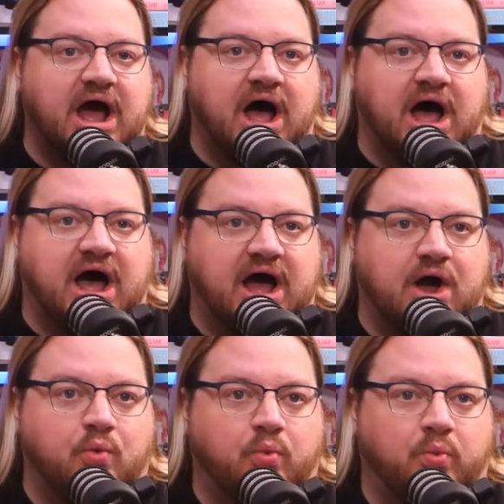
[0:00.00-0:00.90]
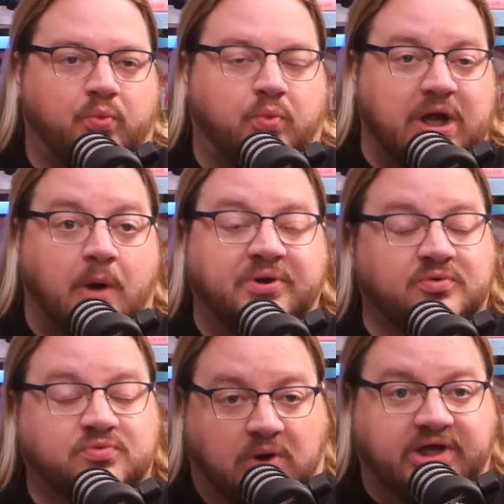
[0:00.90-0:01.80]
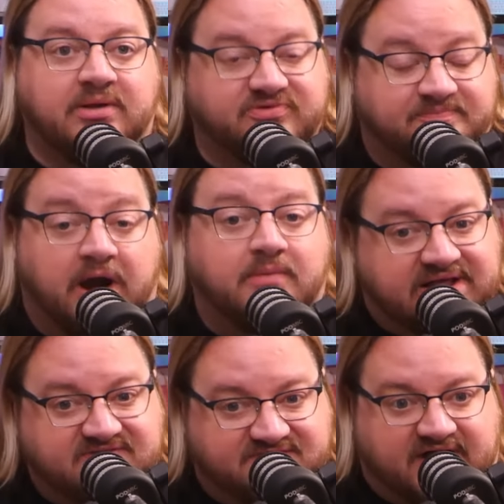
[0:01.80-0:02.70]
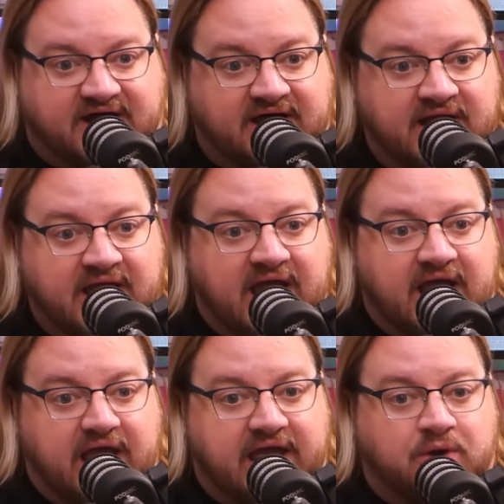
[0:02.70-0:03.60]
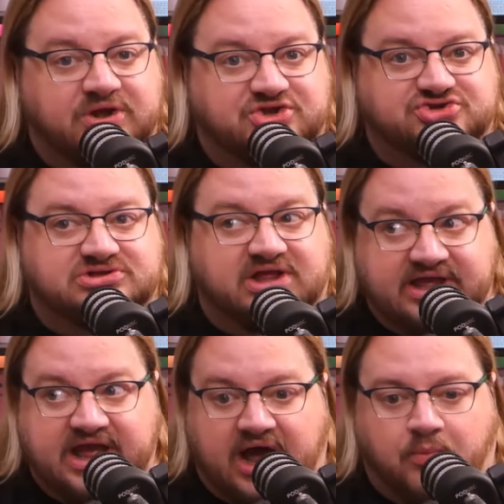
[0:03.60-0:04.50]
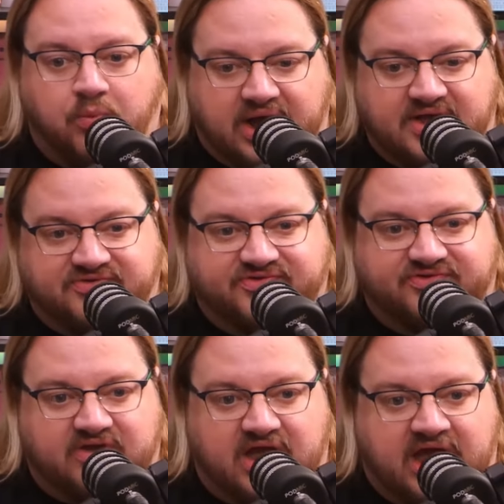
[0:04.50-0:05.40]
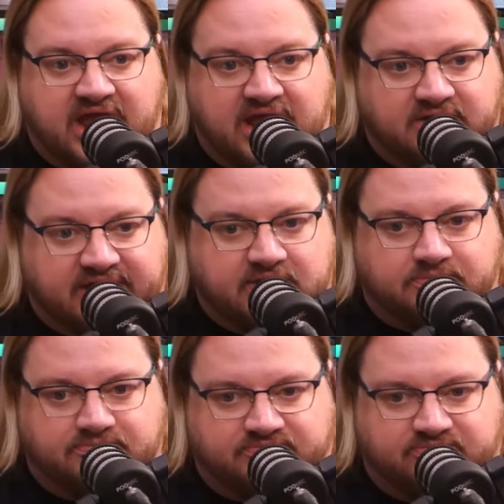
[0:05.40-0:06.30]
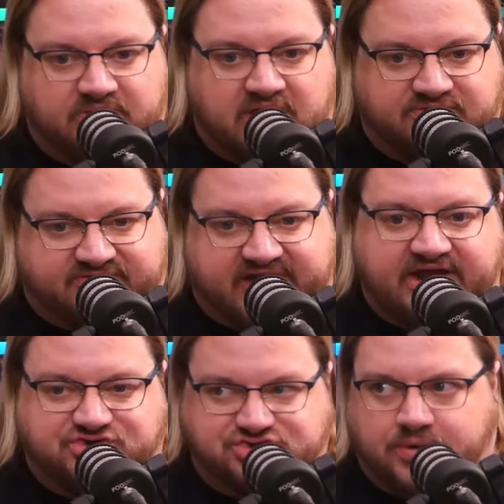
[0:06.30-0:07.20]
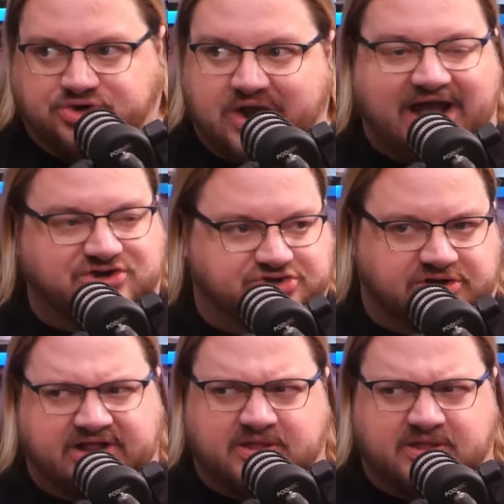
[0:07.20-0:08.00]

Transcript: uh, we opened with William's bar mitzvah, mm-hmm. in which Lilia was a like a sideshow attraction at